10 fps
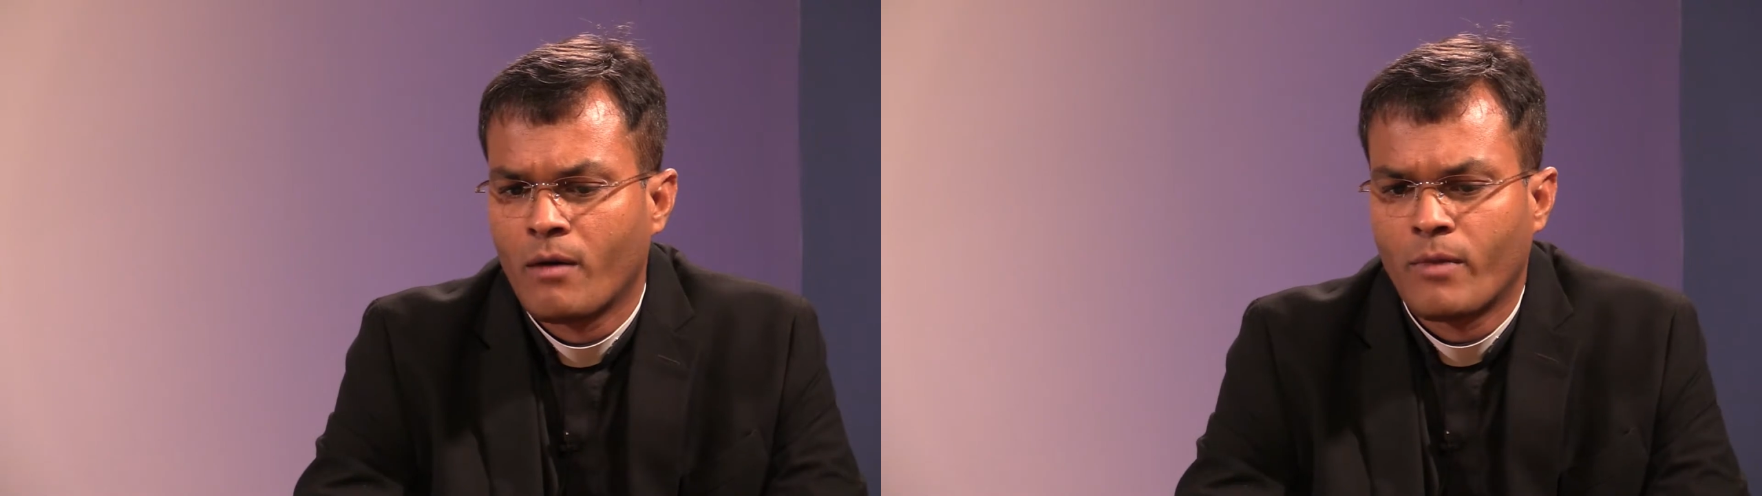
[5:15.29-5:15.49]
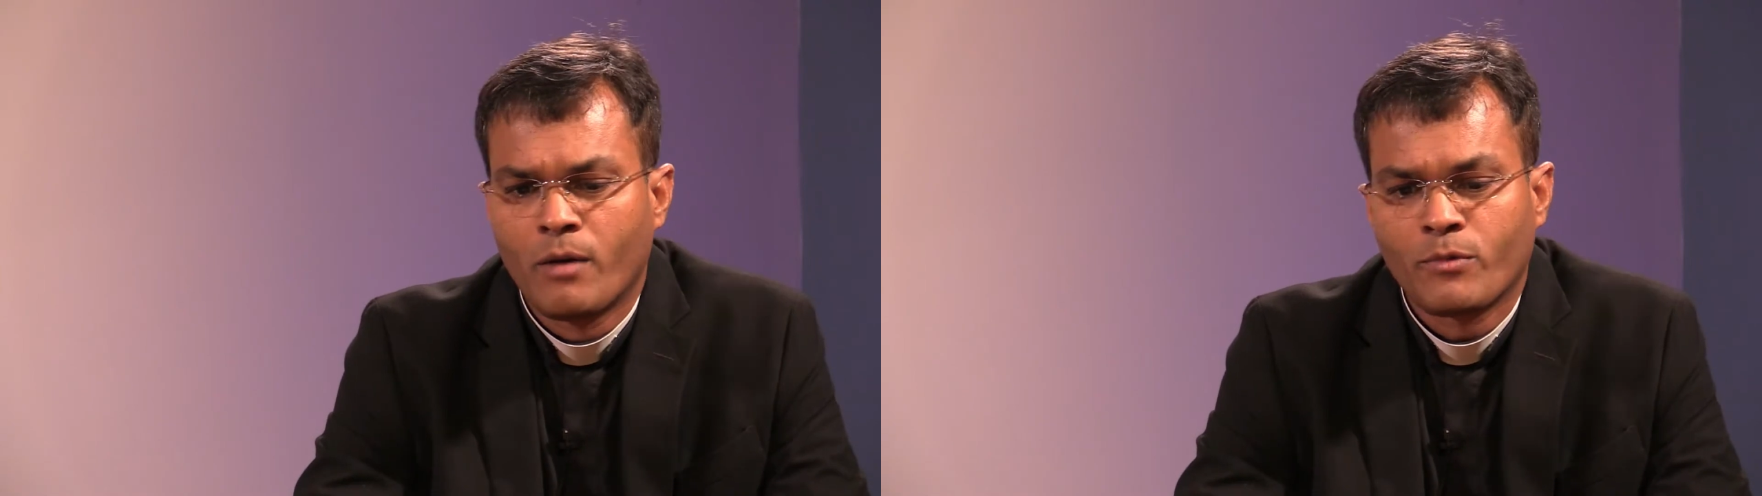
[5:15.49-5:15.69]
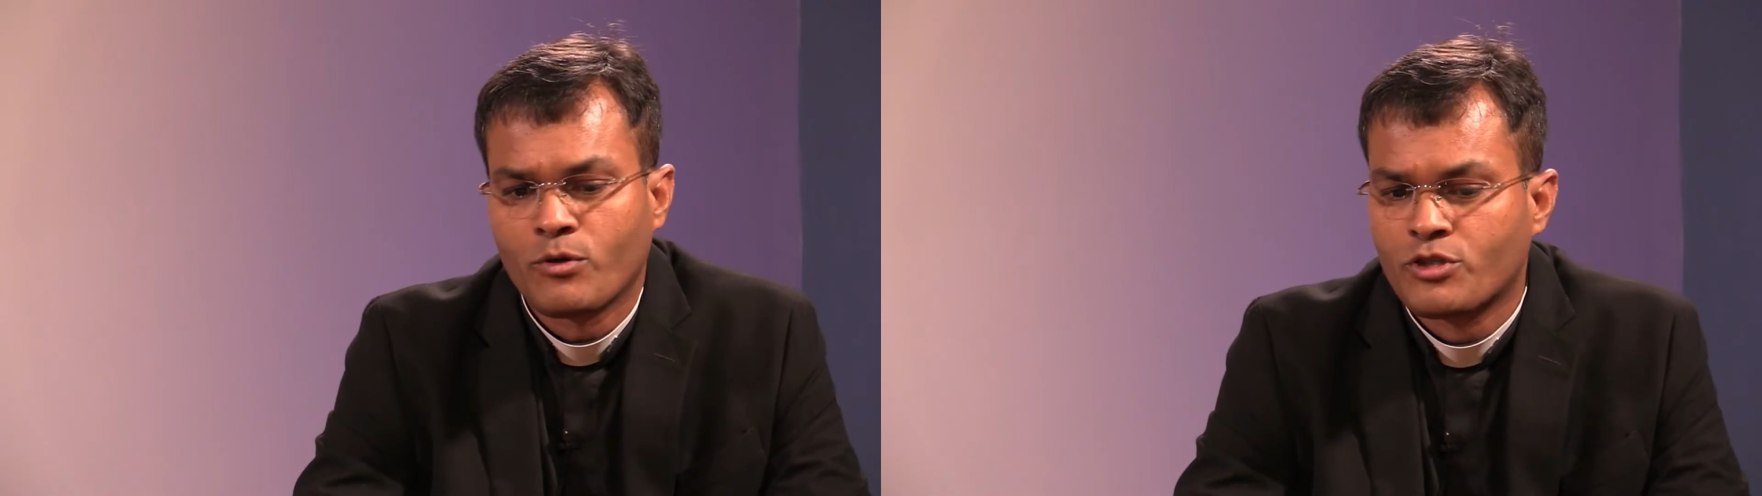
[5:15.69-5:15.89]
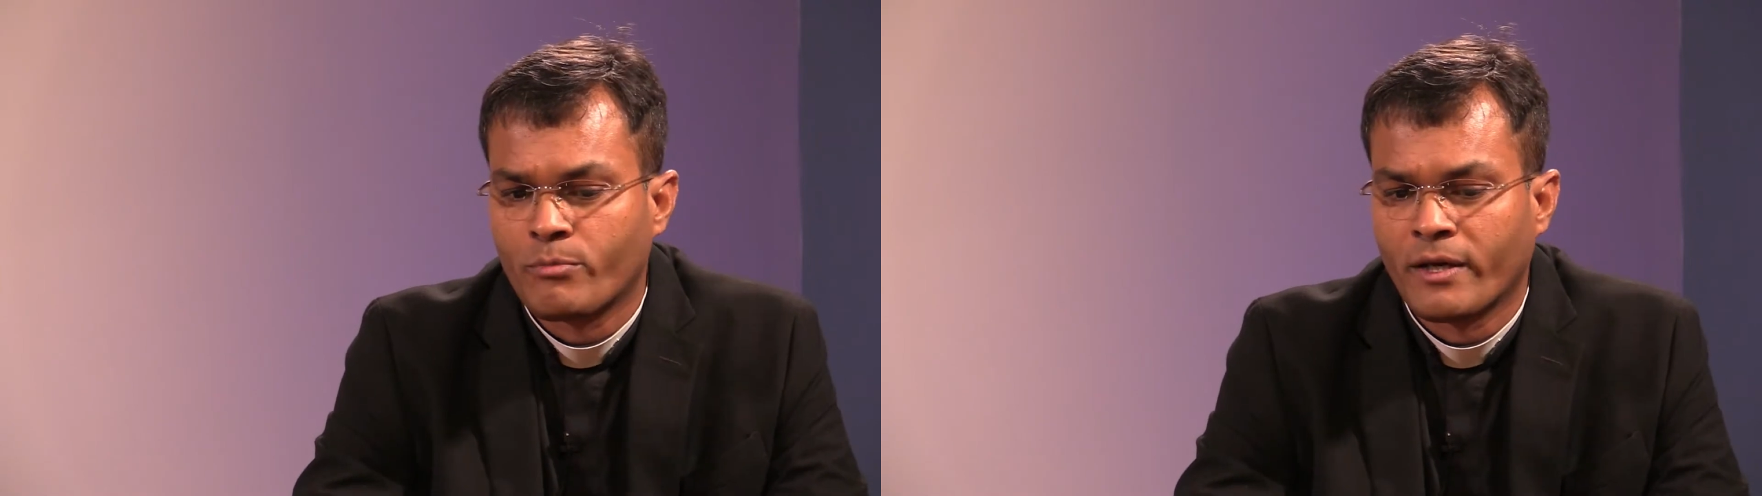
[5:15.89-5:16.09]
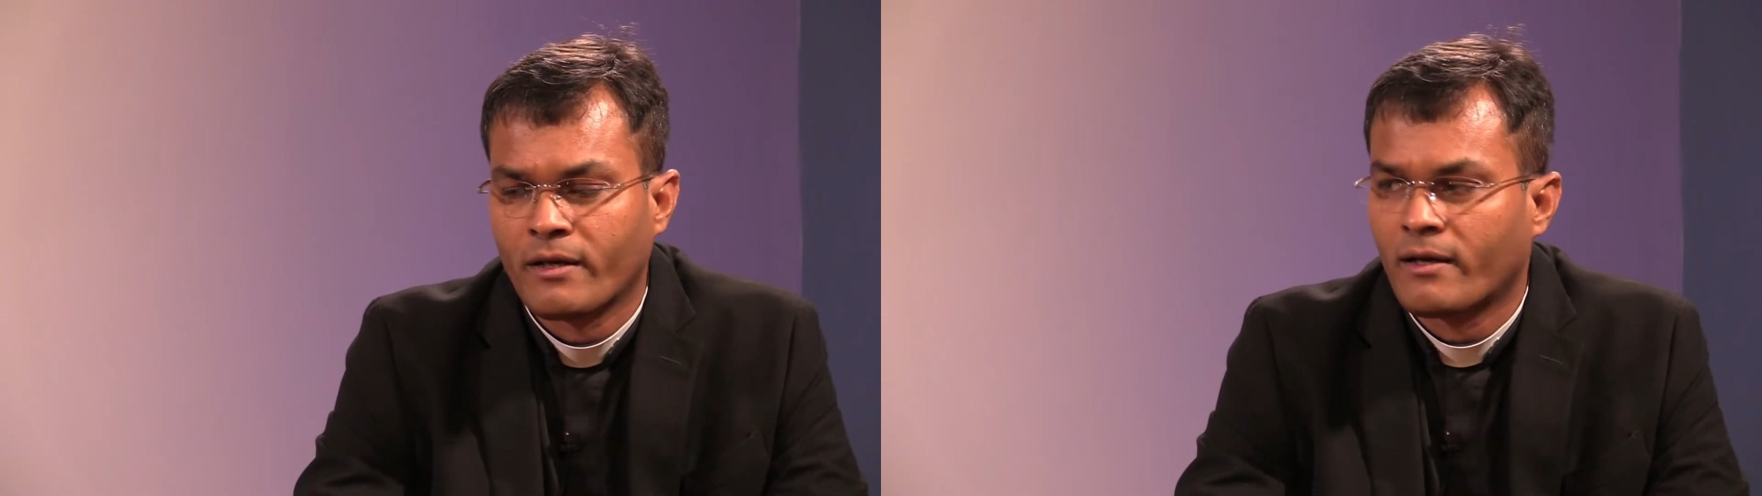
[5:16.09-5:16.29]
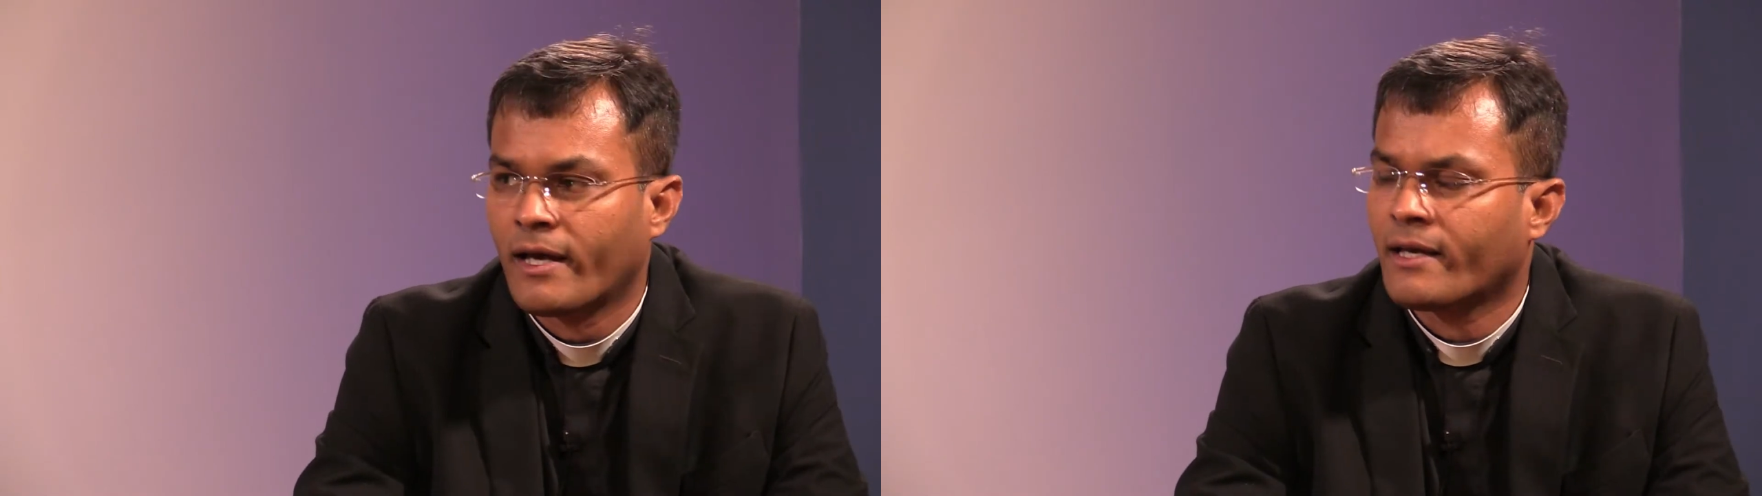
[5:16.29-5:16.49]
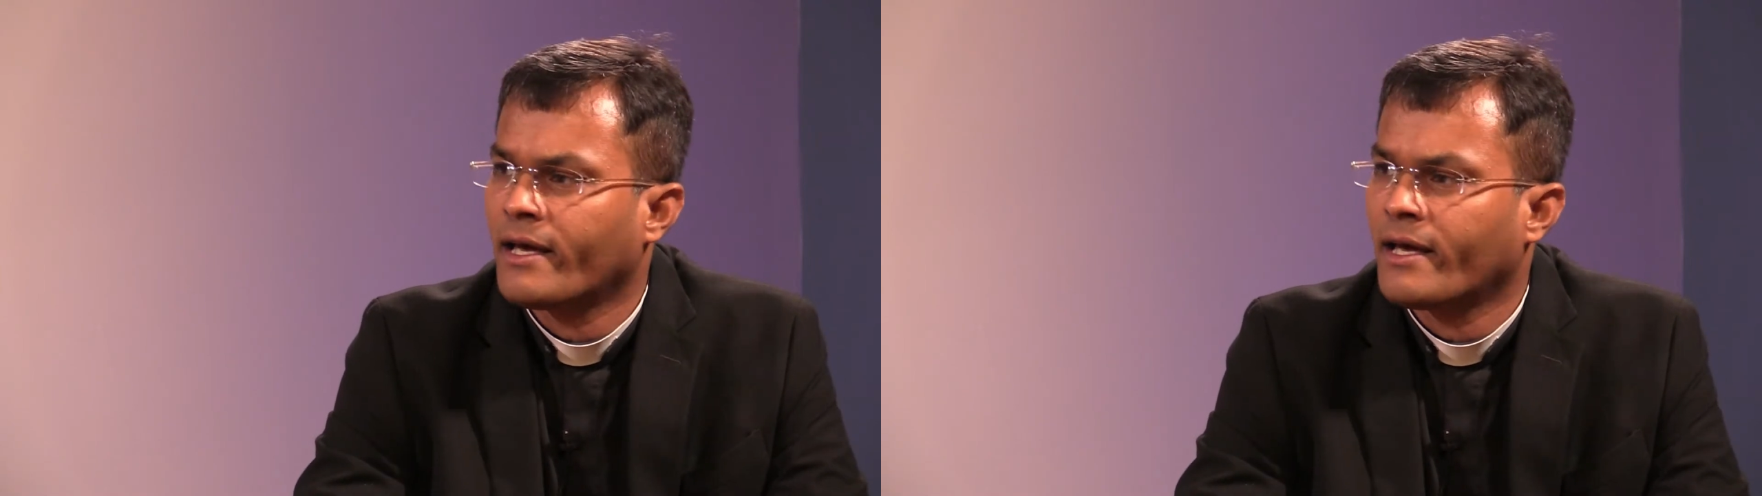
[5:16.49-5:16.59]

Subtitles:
Mom goes to bed at like